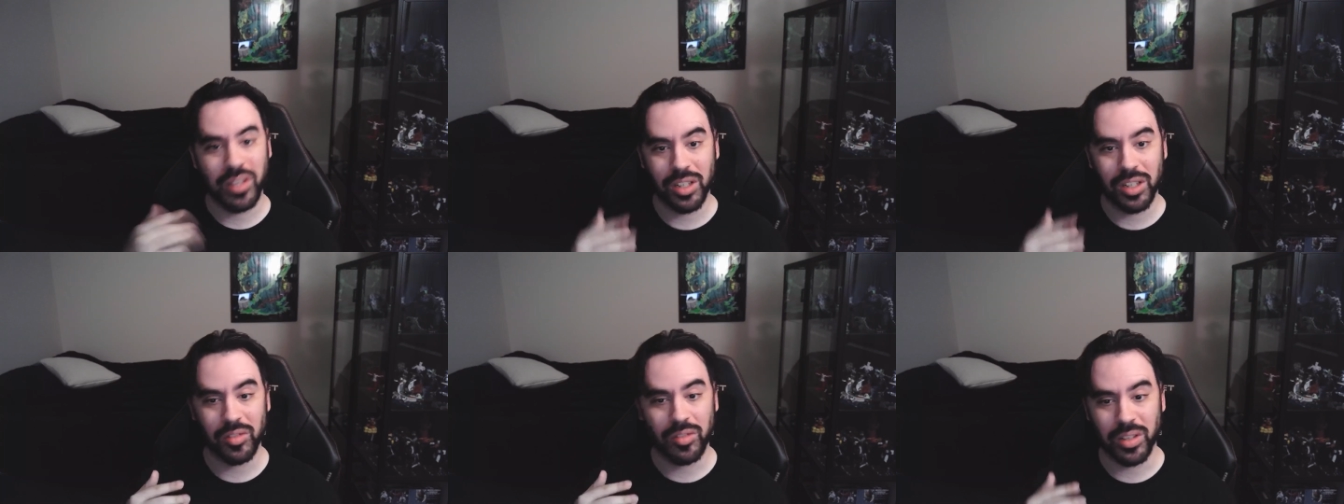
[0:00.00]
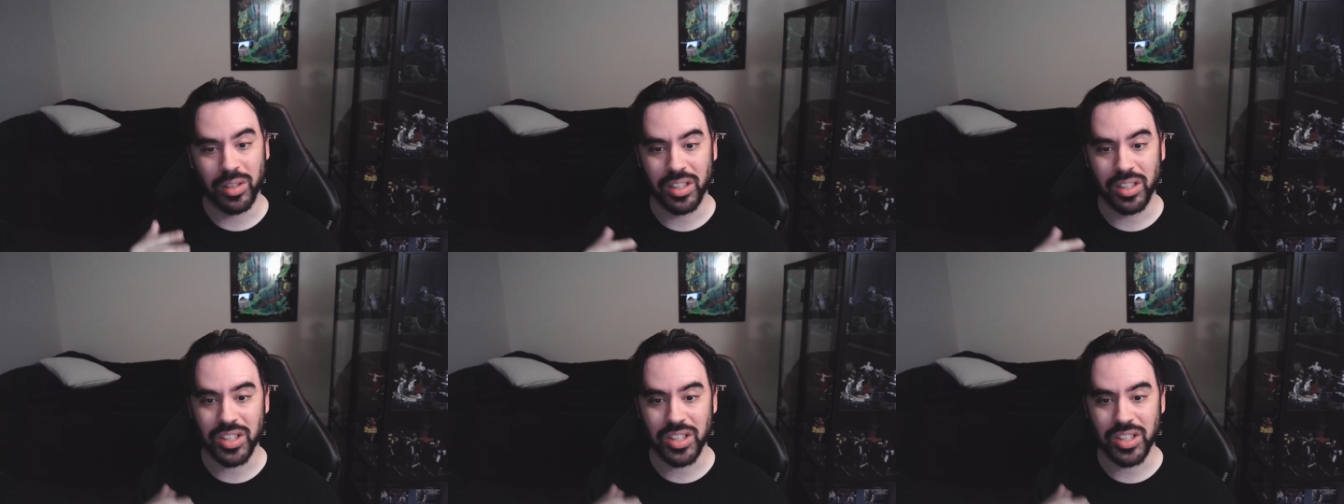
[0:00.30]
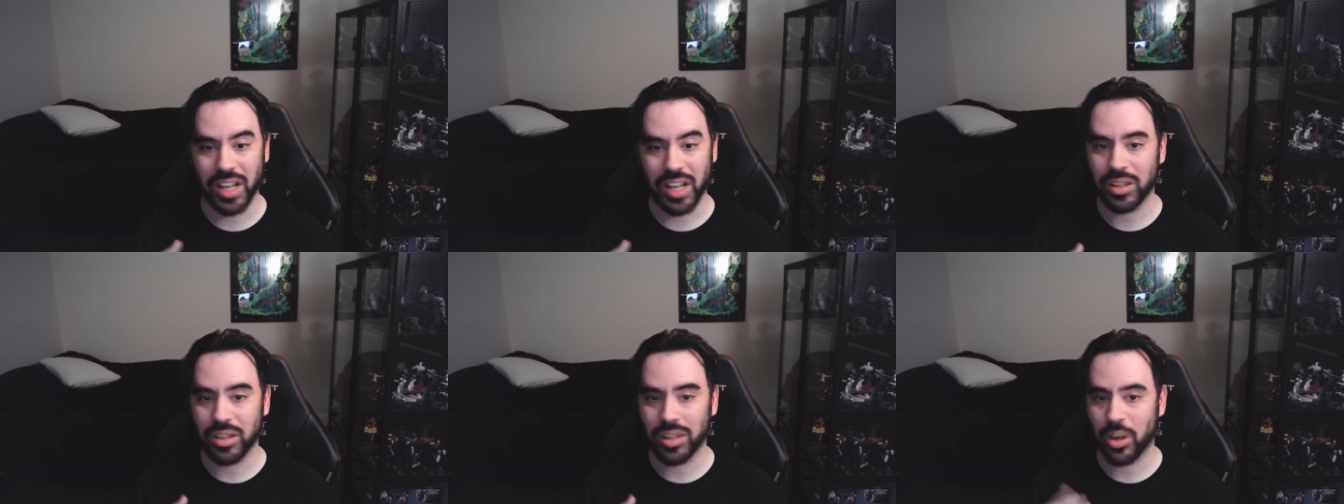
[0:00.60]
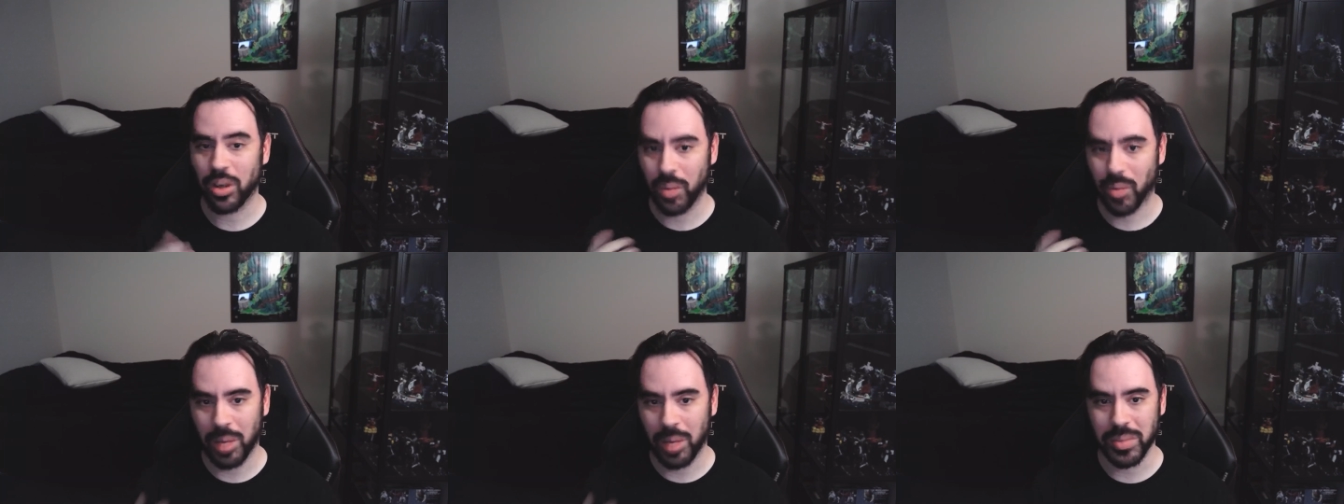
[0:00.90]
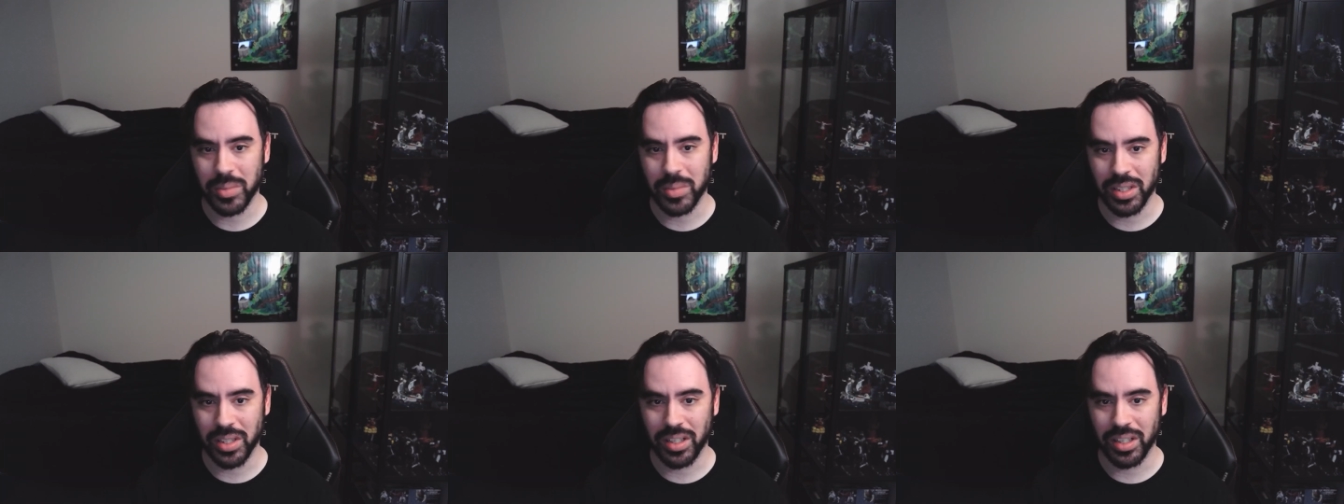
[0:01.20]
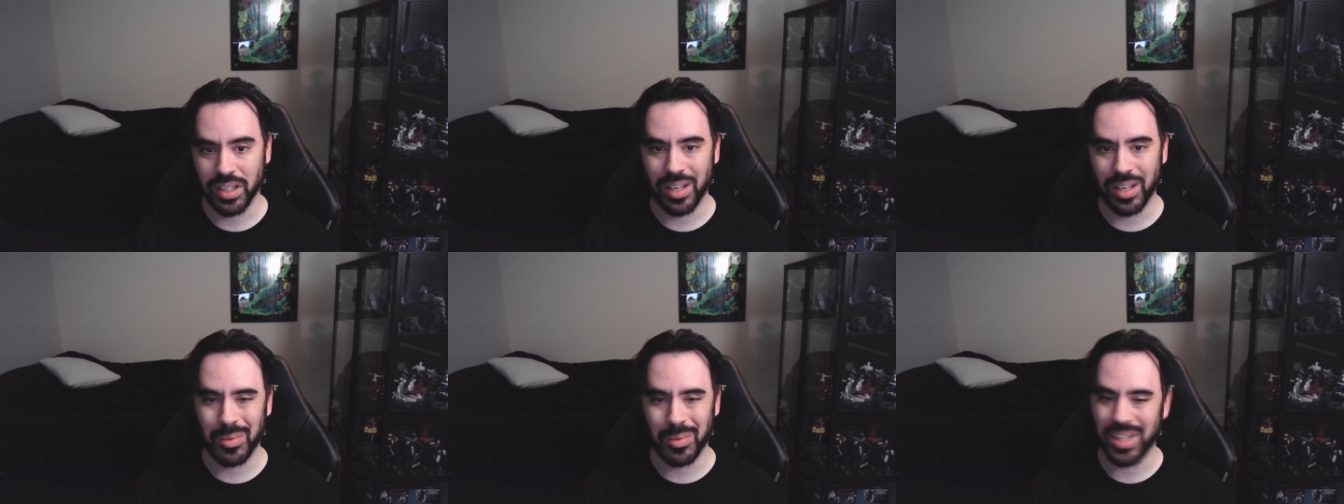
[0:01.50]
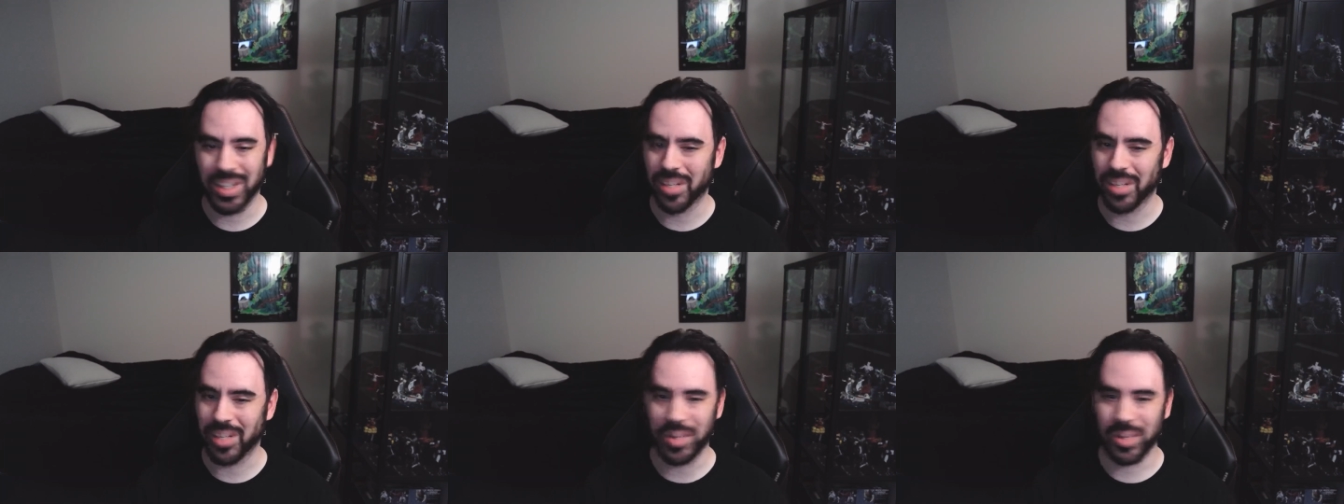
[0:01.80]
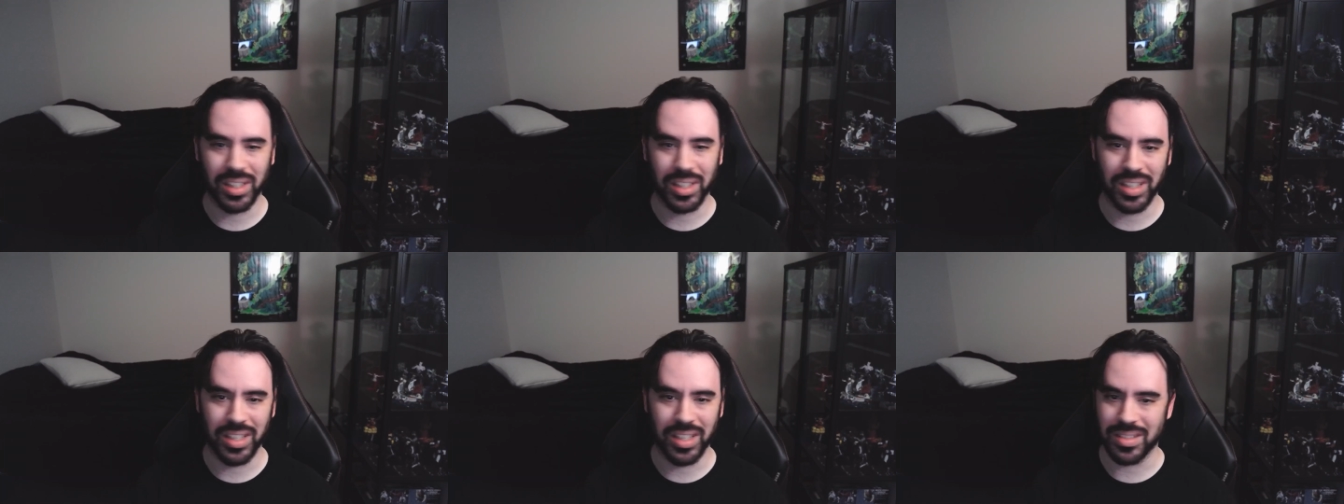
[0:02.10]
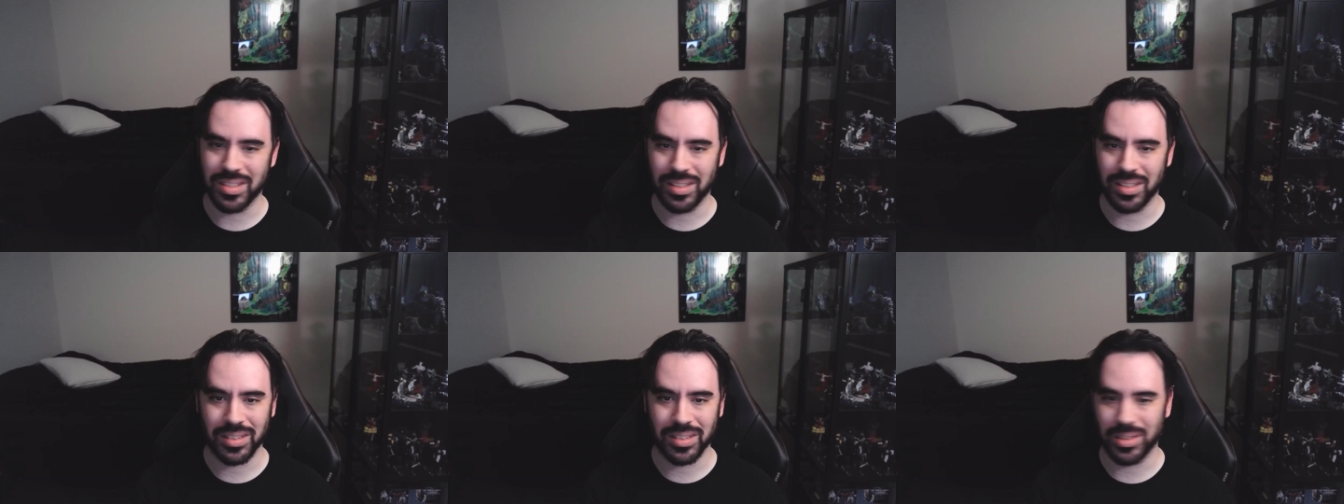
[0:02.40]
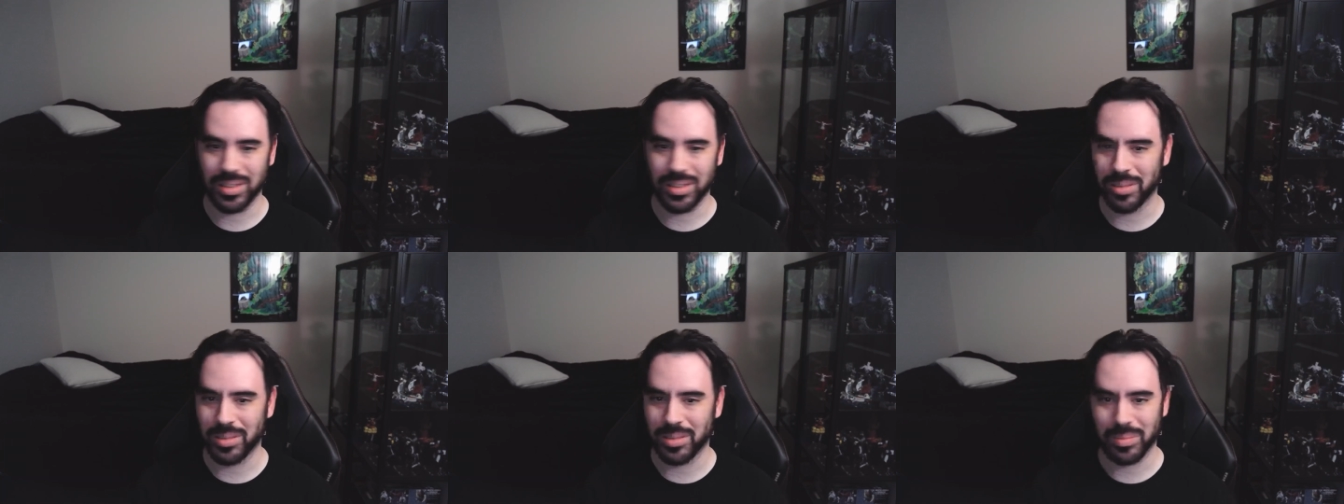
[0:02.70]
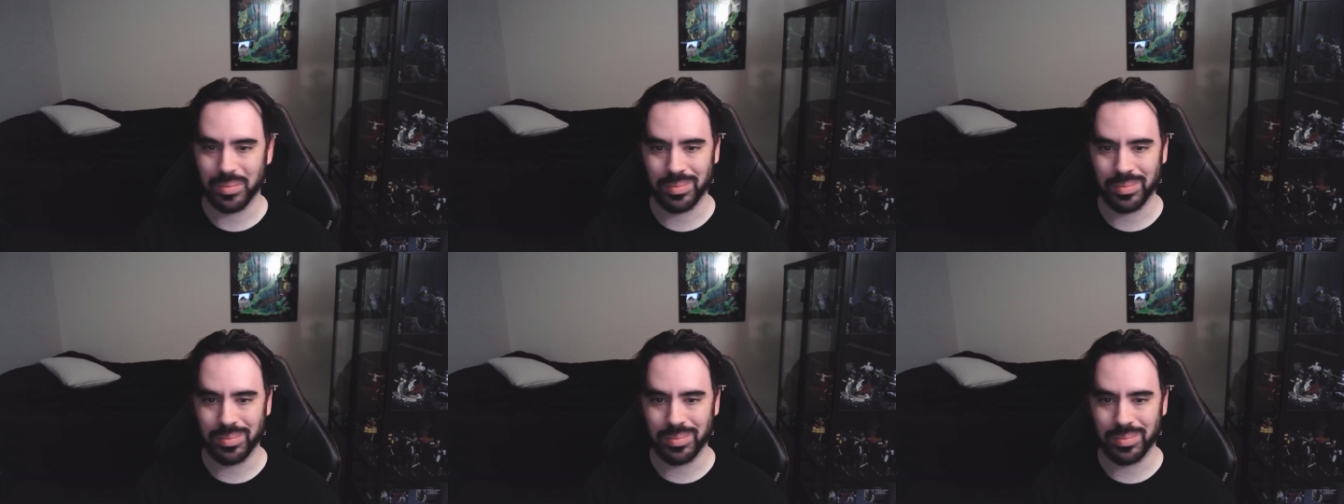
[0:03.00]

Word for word: footage got corrupted and we didn't realize it until